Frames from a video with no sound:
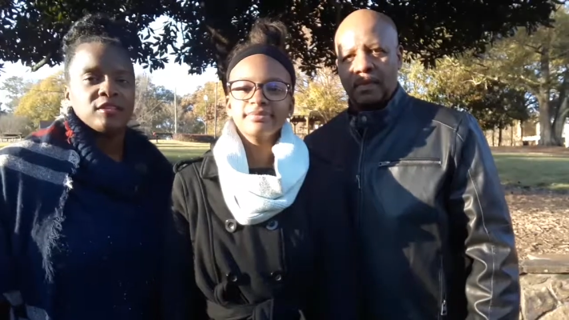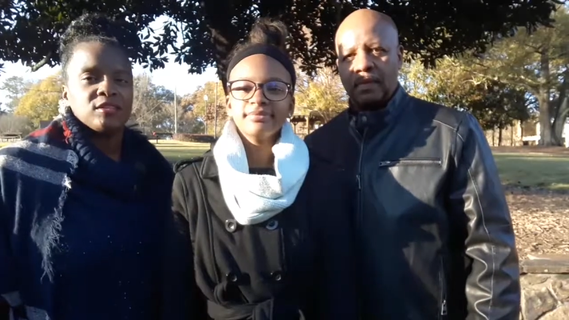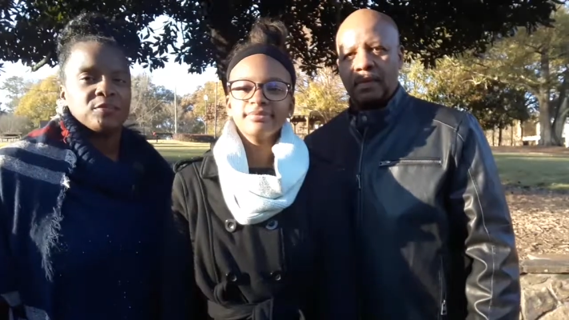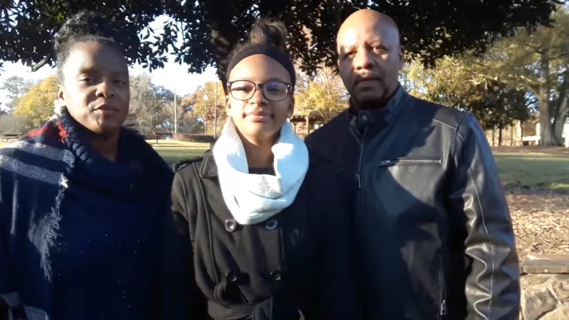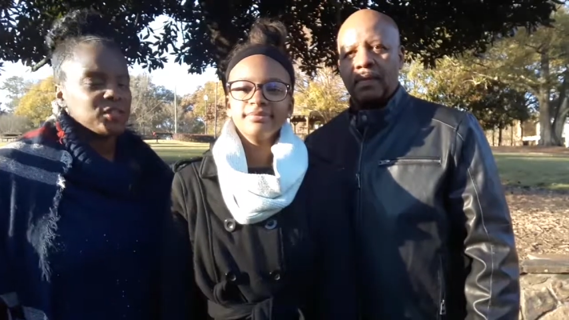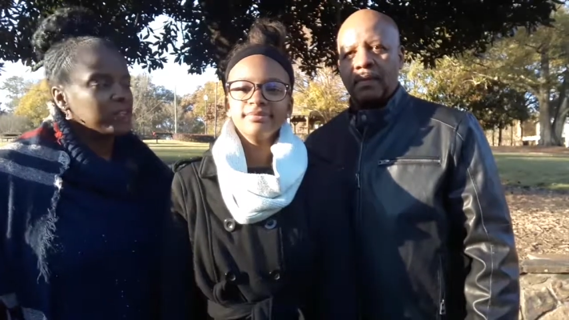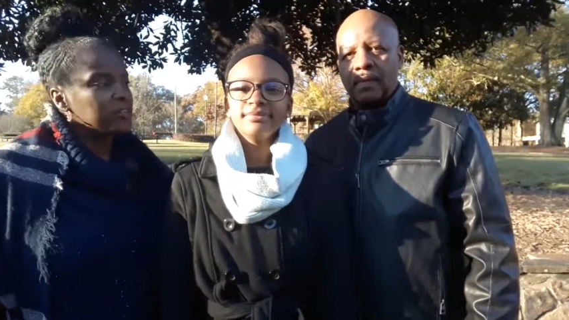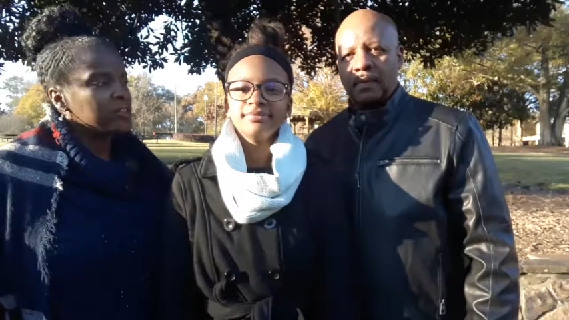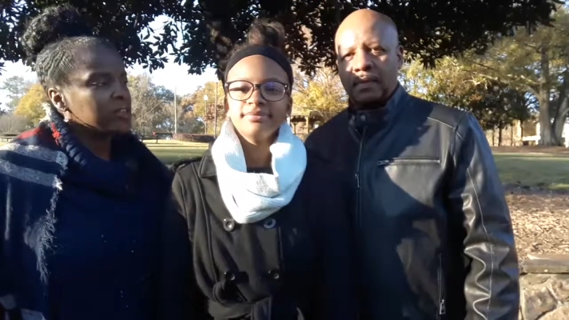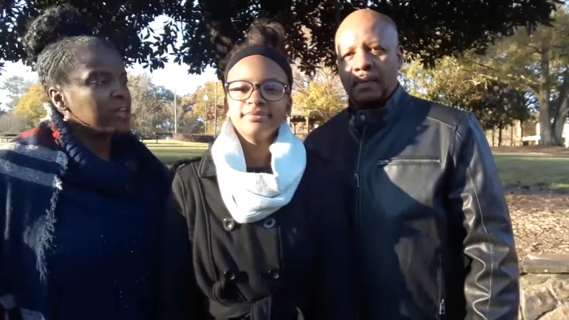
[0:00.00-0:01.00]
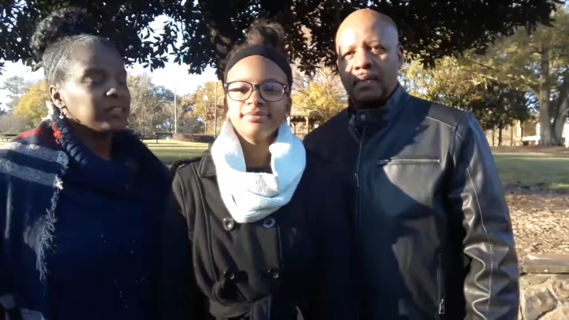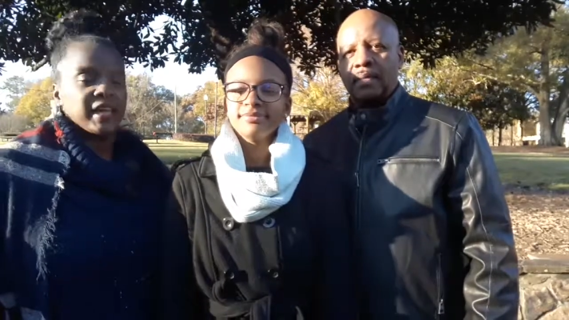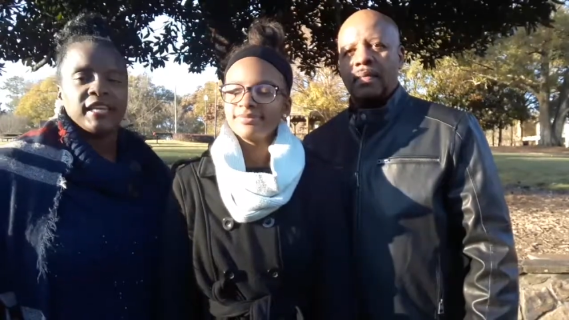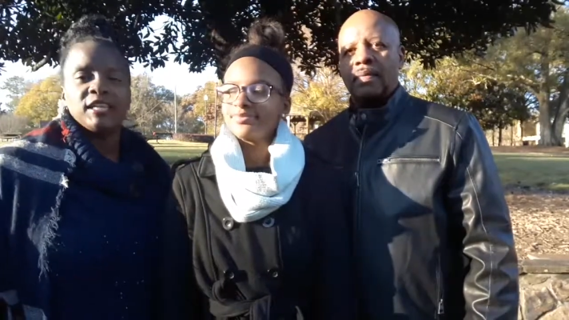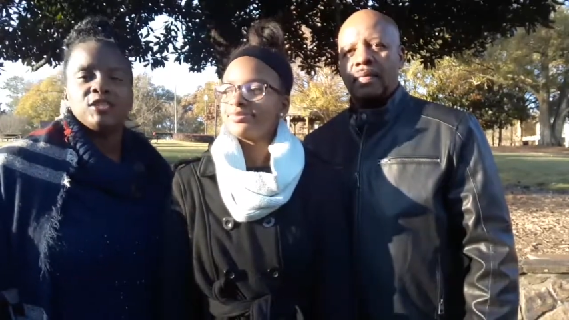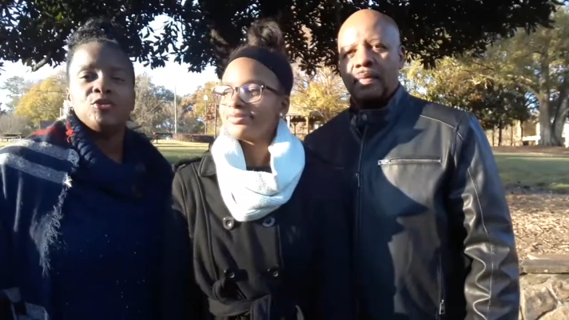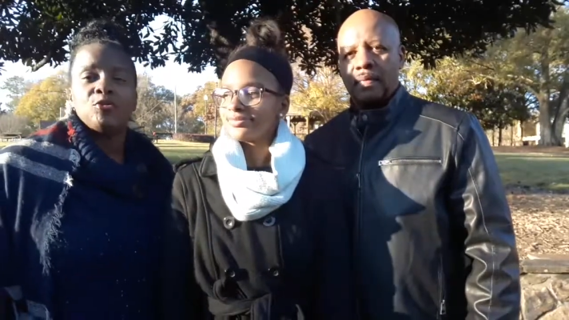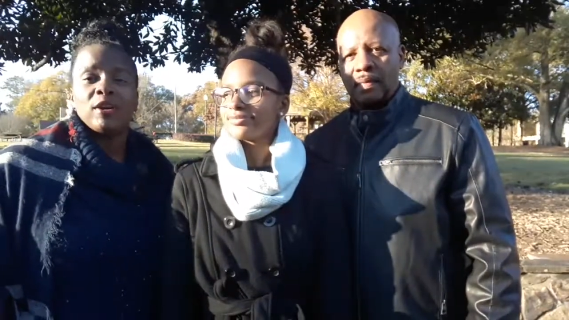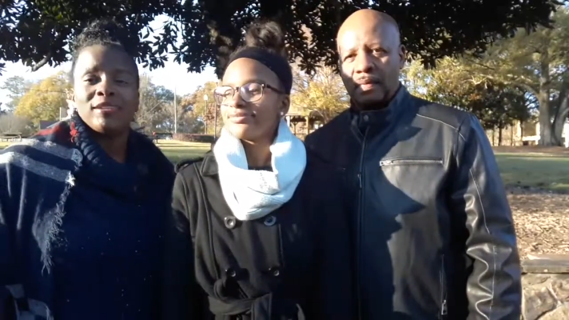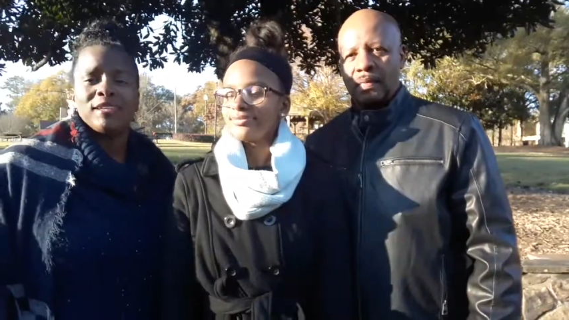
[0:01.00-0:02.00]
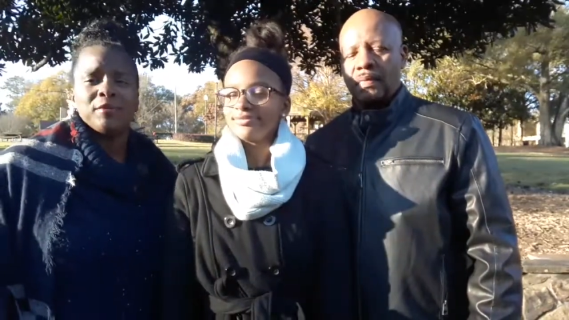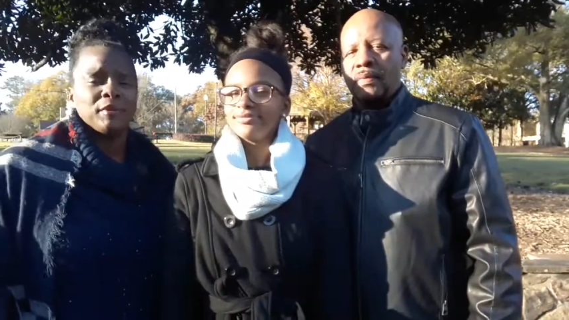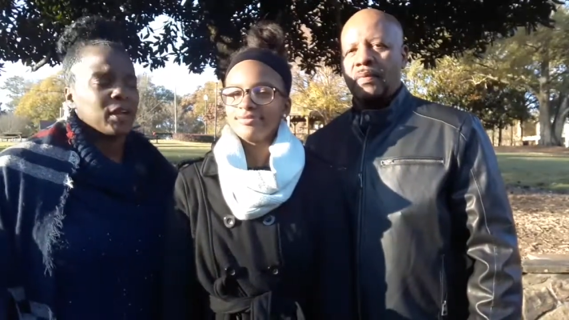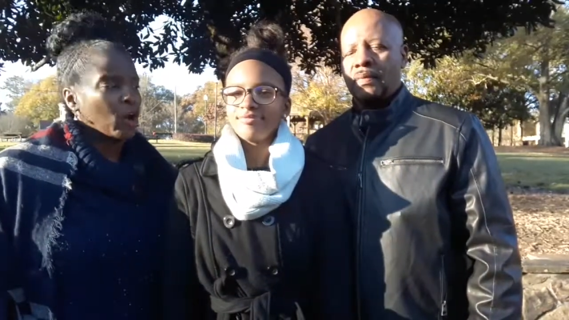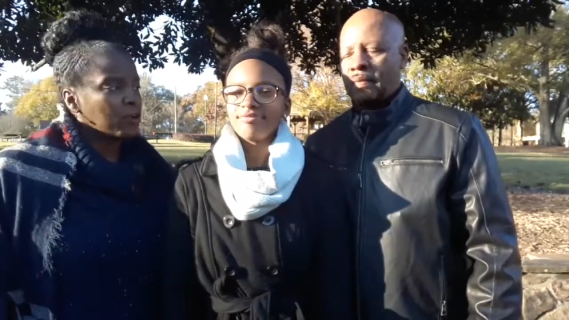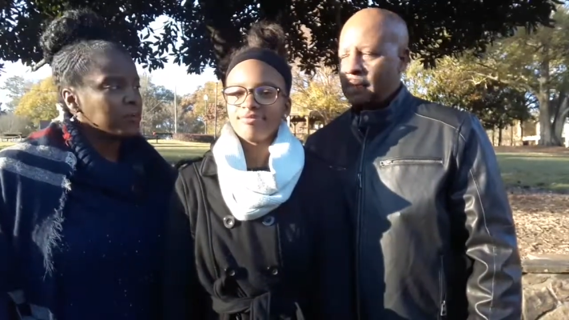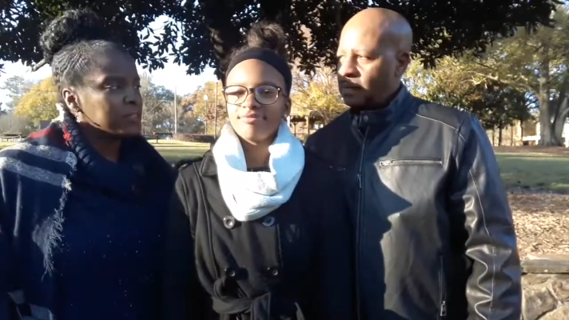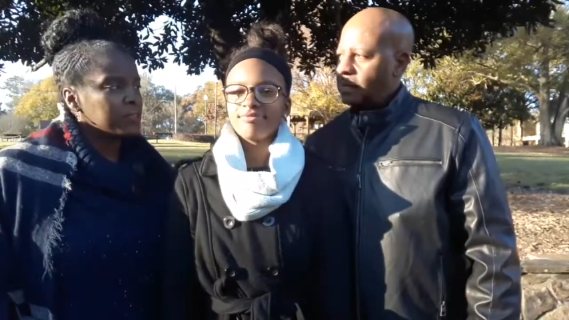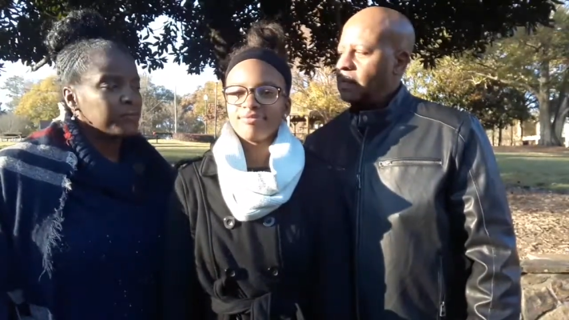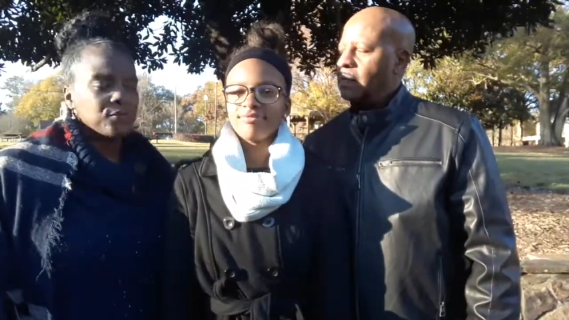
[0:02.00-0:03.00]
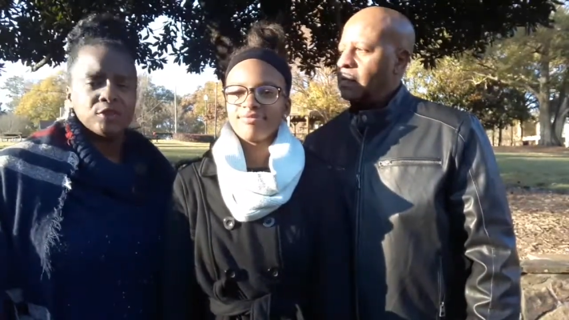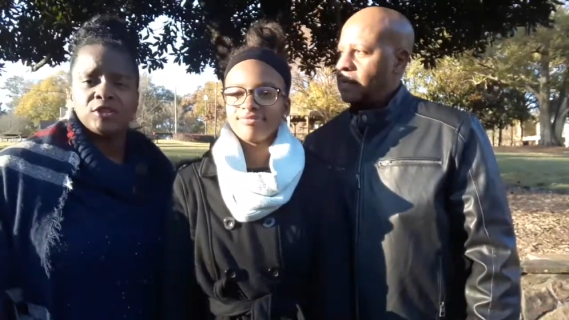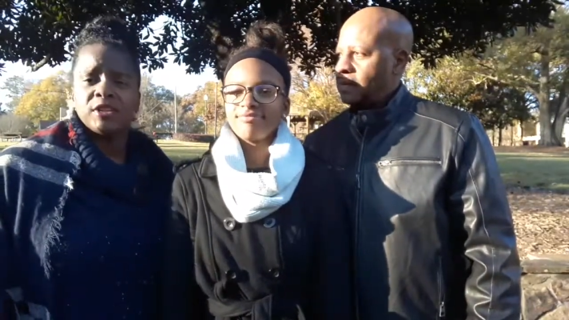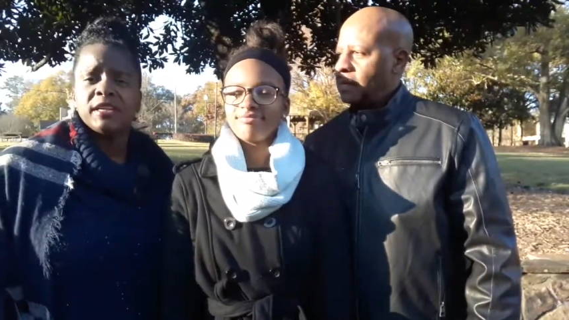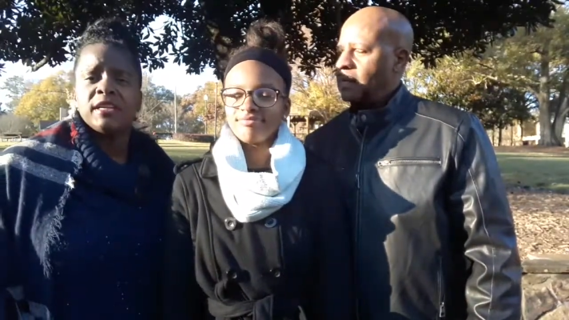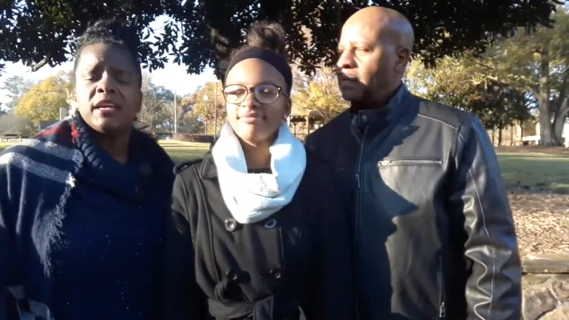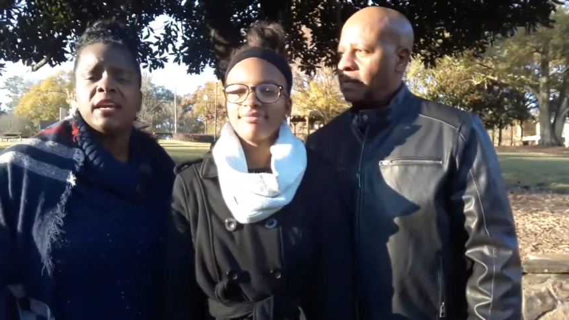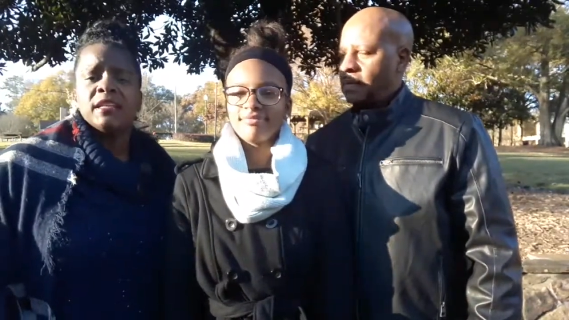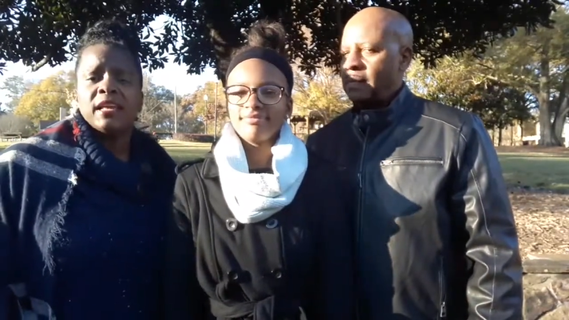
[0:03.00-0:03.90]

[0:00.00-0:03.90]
Speaker 1: to particularly young ladies who are literally homeless, unfortunately, mm-hmm.